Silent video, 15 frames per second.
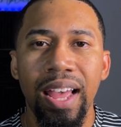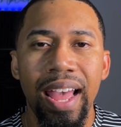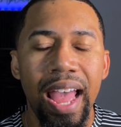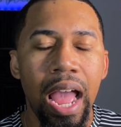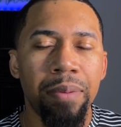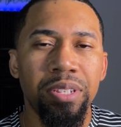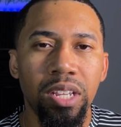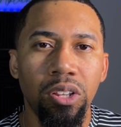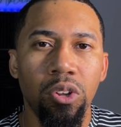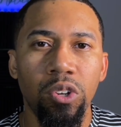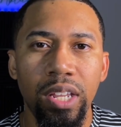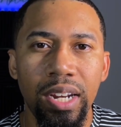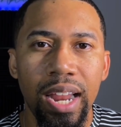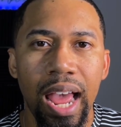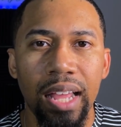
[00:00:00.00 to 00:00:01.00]

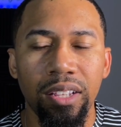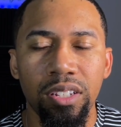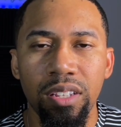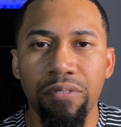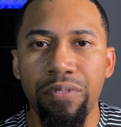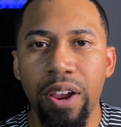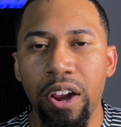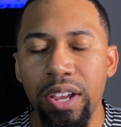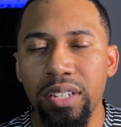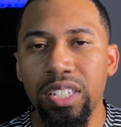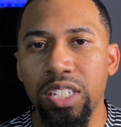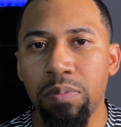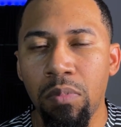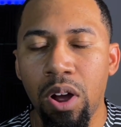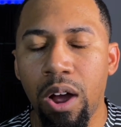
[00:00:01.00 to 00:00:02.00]
Absolutely not. There's a very
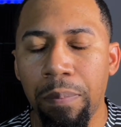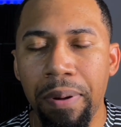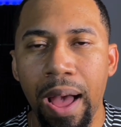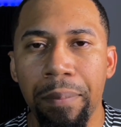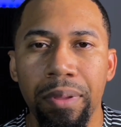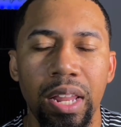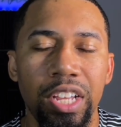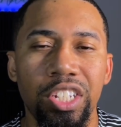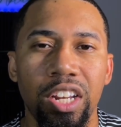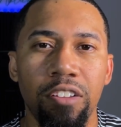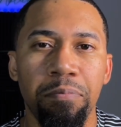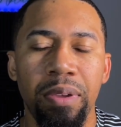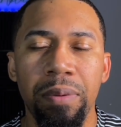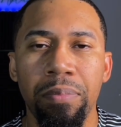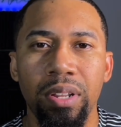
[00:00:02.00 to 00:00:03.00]
small population of
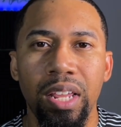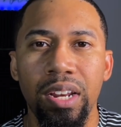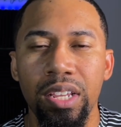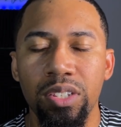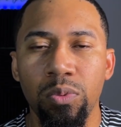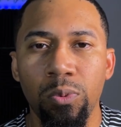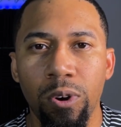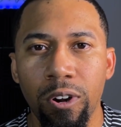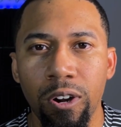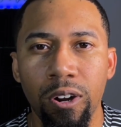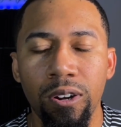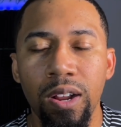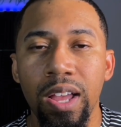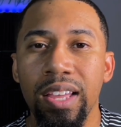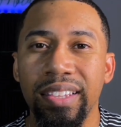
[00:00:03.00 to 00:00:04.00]
people in this
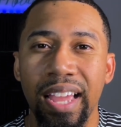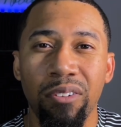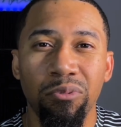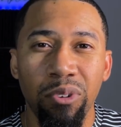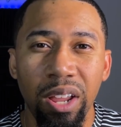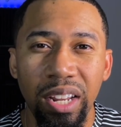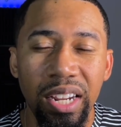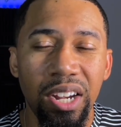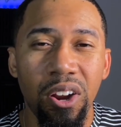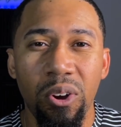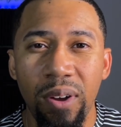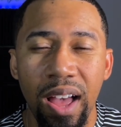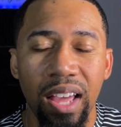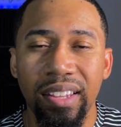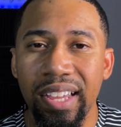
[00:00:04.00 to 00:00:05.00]
world that really know
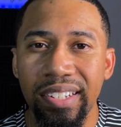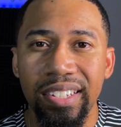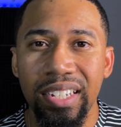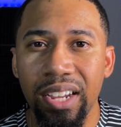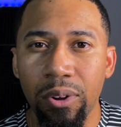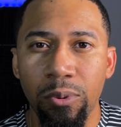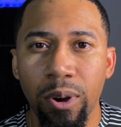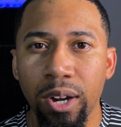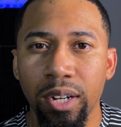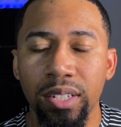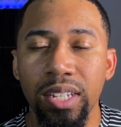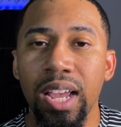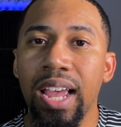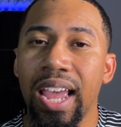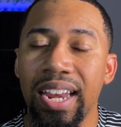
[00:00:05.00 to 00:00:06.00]
how that shit works,
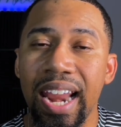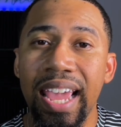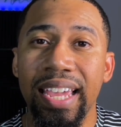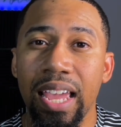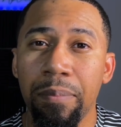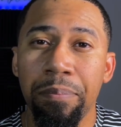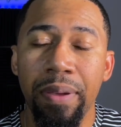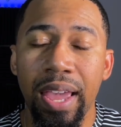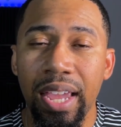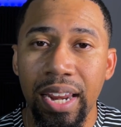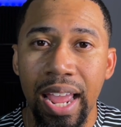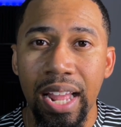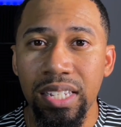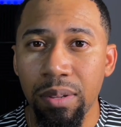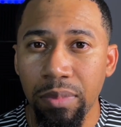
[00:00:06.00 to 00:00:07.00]
and they get paid
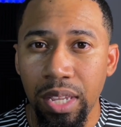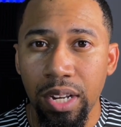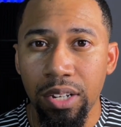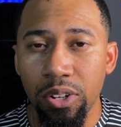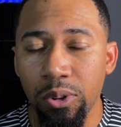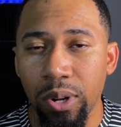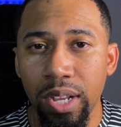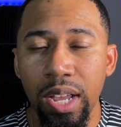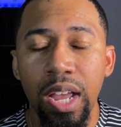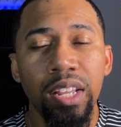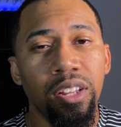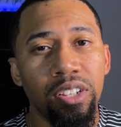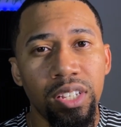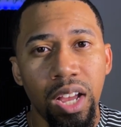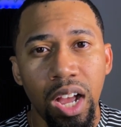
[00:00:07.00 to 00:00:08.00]
handsomely to do it.
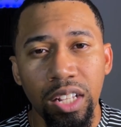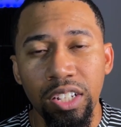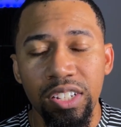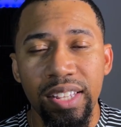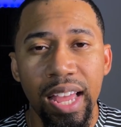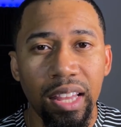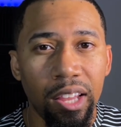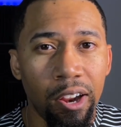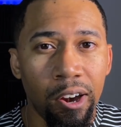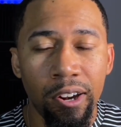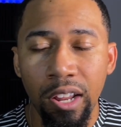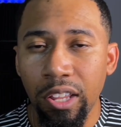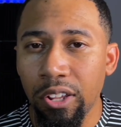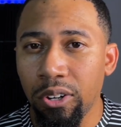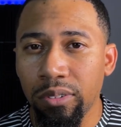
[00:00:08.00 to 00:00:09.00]
There's others that learn a
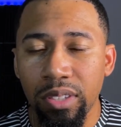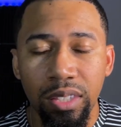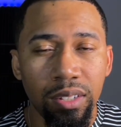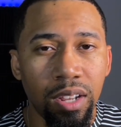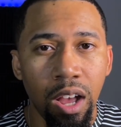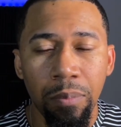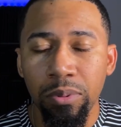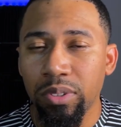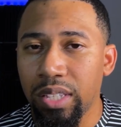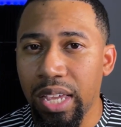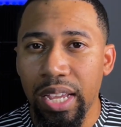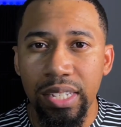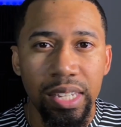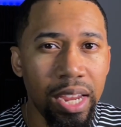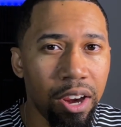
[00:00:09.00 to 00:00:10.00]
little couple
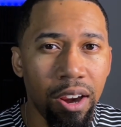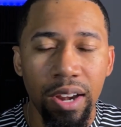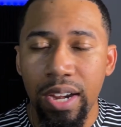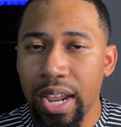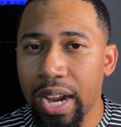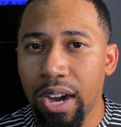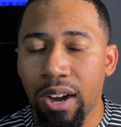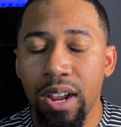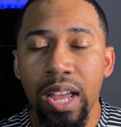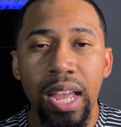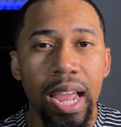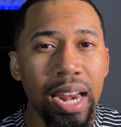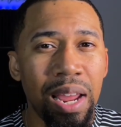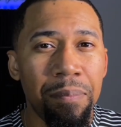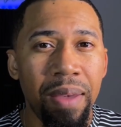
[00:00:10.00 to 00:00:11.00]
things here and there,
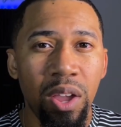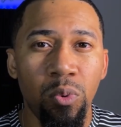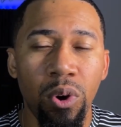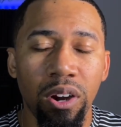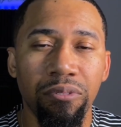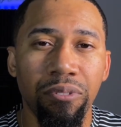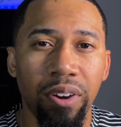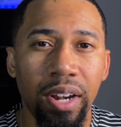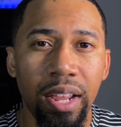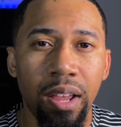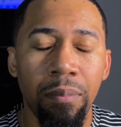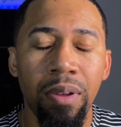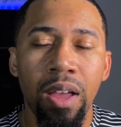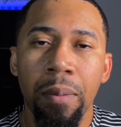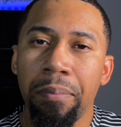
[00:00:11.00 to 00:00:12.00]
and it may work for
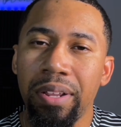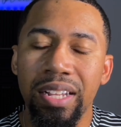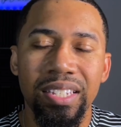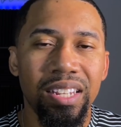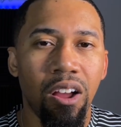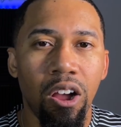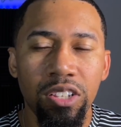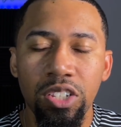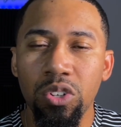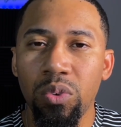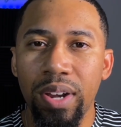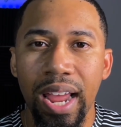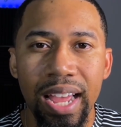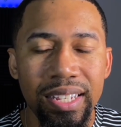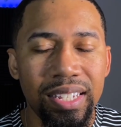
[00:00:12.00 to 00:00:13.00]
them, but it's also
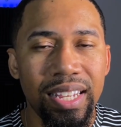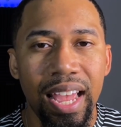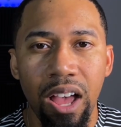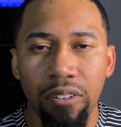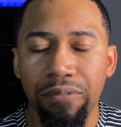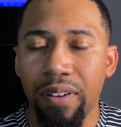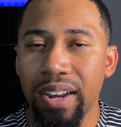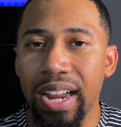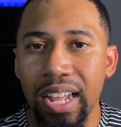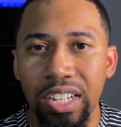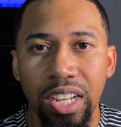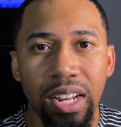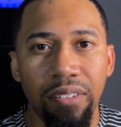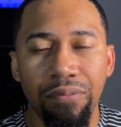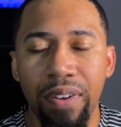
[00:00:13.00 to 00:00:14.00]
not sound
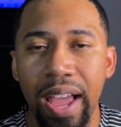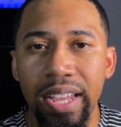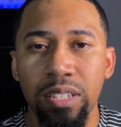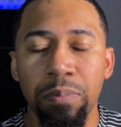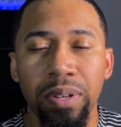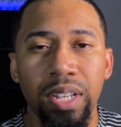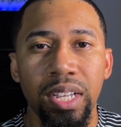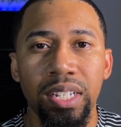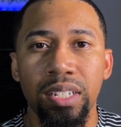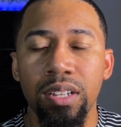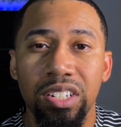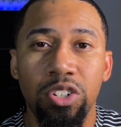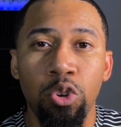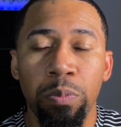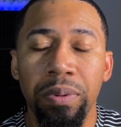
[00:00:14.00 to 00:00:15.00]
financial advice, because
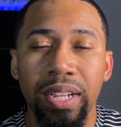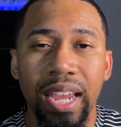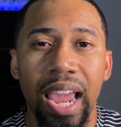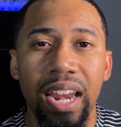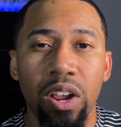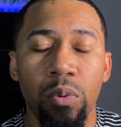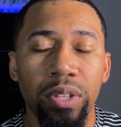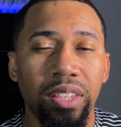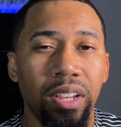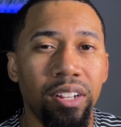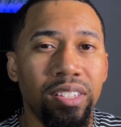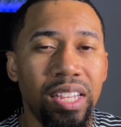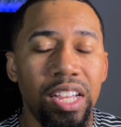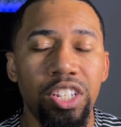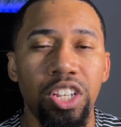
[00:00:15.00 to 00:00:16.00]
duplicating what they're
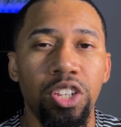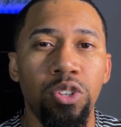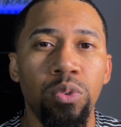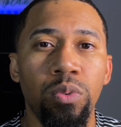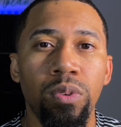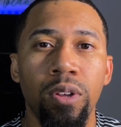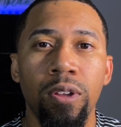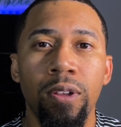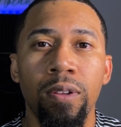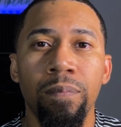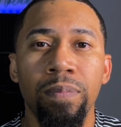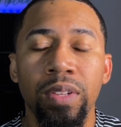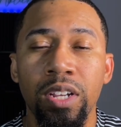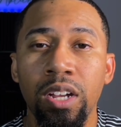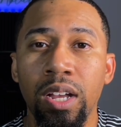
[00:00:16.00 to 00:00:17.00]
teaching you
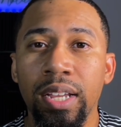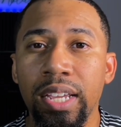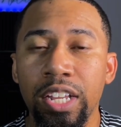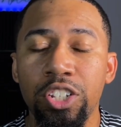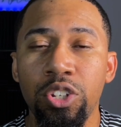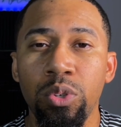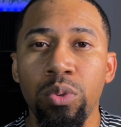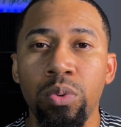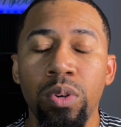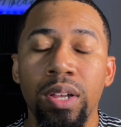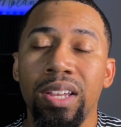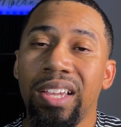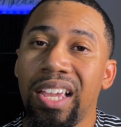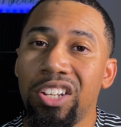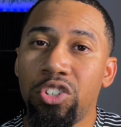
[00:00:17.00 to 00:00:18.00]
could get you
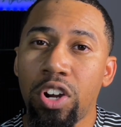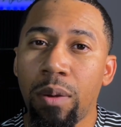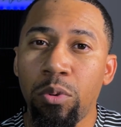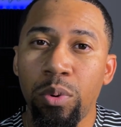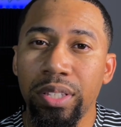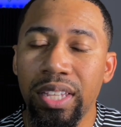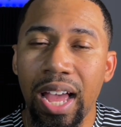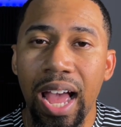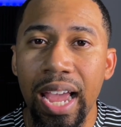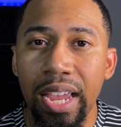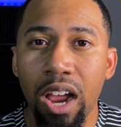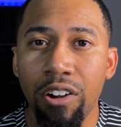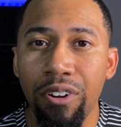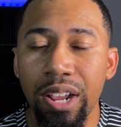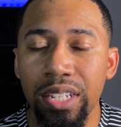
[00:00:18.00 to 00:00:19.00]
in trouble with the
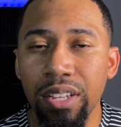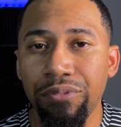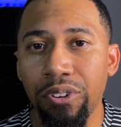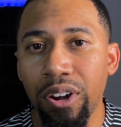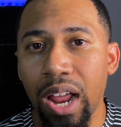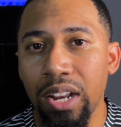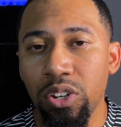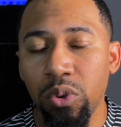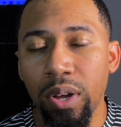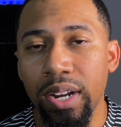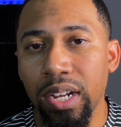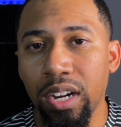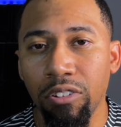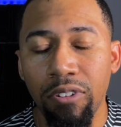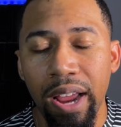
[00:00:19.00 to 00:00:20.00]
IRS if you're not doing it
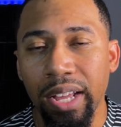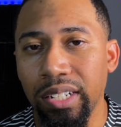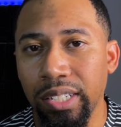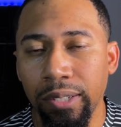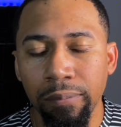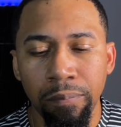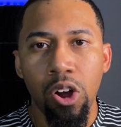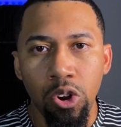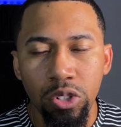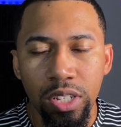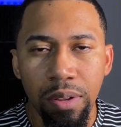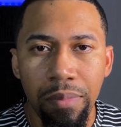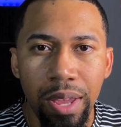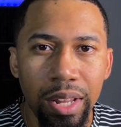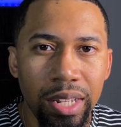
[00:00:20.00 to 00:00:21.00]
correctly.
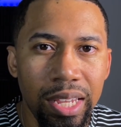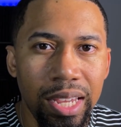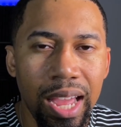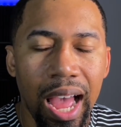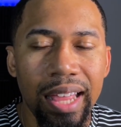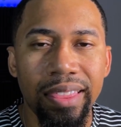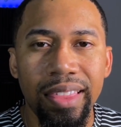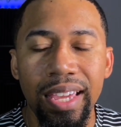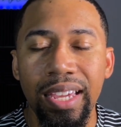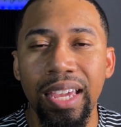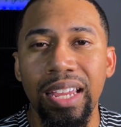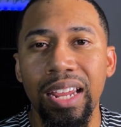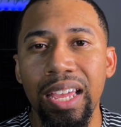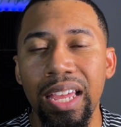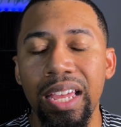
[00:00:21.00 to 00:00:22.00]
Ultimately, I think
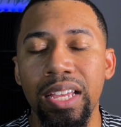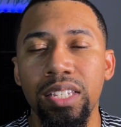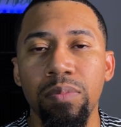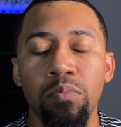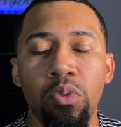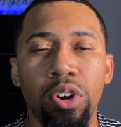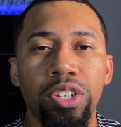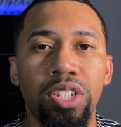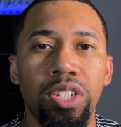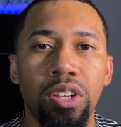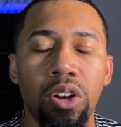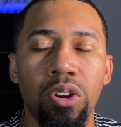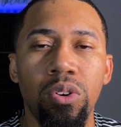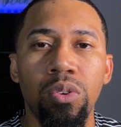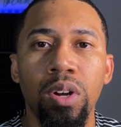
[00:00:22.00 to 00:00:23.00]
it is more
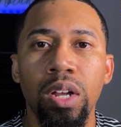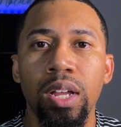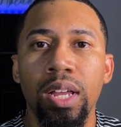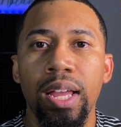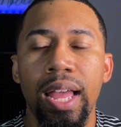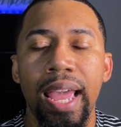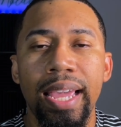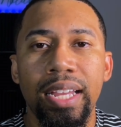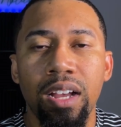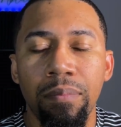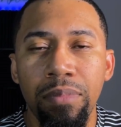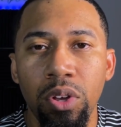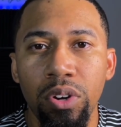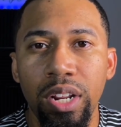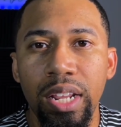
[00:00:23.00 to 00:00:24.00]
so a
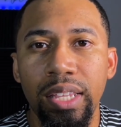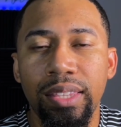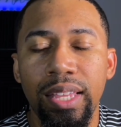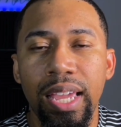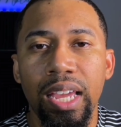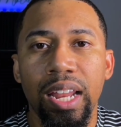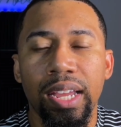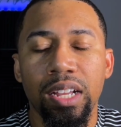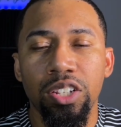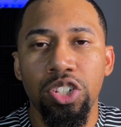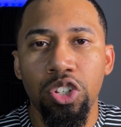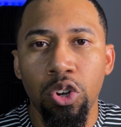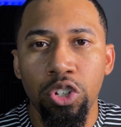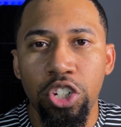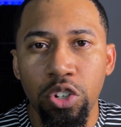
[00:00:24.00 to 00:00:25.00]
community thing, like a
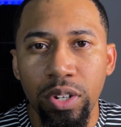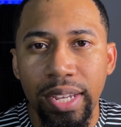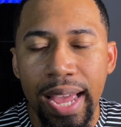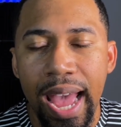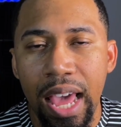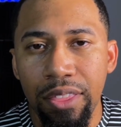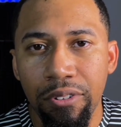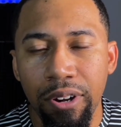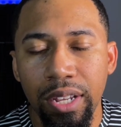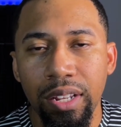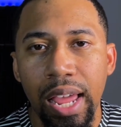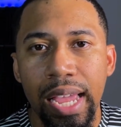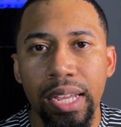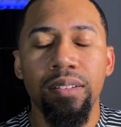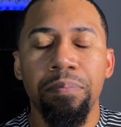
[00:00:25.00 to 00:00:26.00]
social gathering,
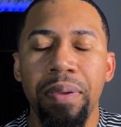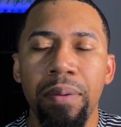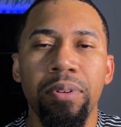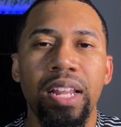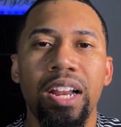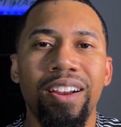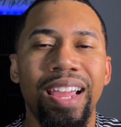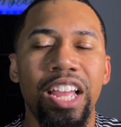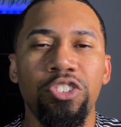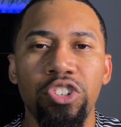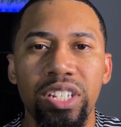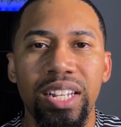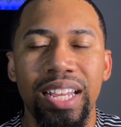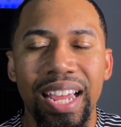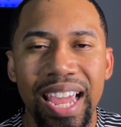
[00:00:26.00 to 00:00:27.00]
like people that are
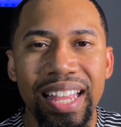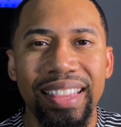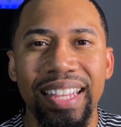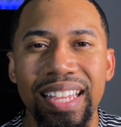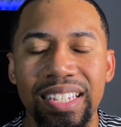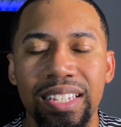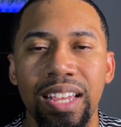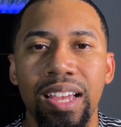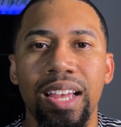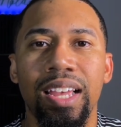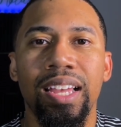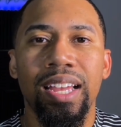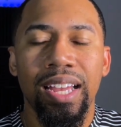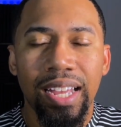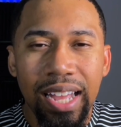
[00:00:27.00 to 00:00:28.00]
interested in this
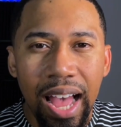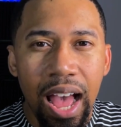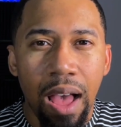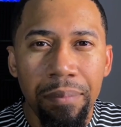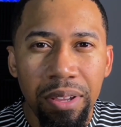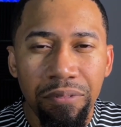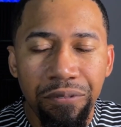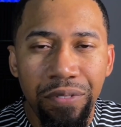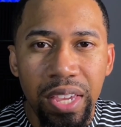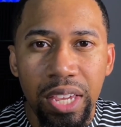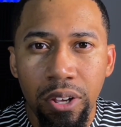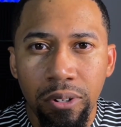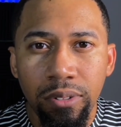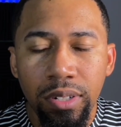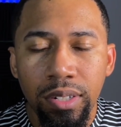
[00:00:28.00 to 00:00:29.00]
common
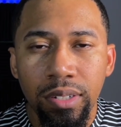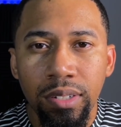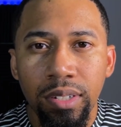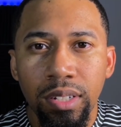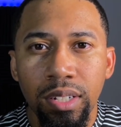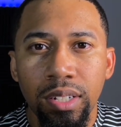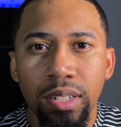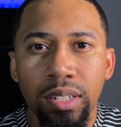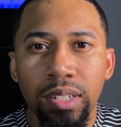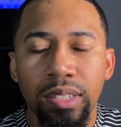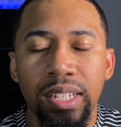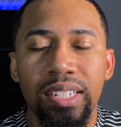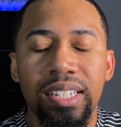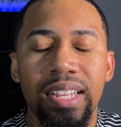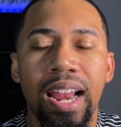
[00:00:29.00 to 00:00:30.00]
field.
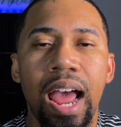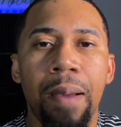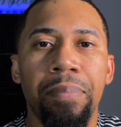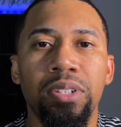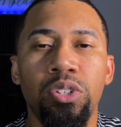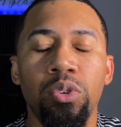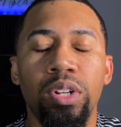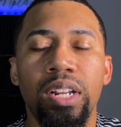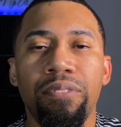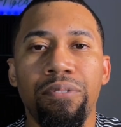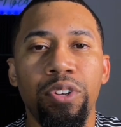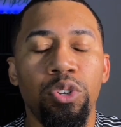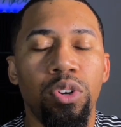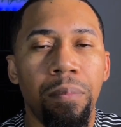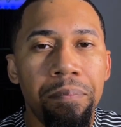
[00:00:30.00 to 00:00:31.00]
This is an opportunity for
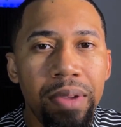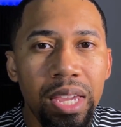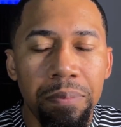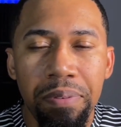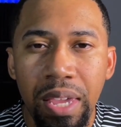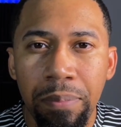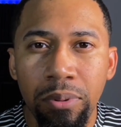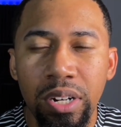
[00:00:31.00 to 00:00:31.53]
you to meet people.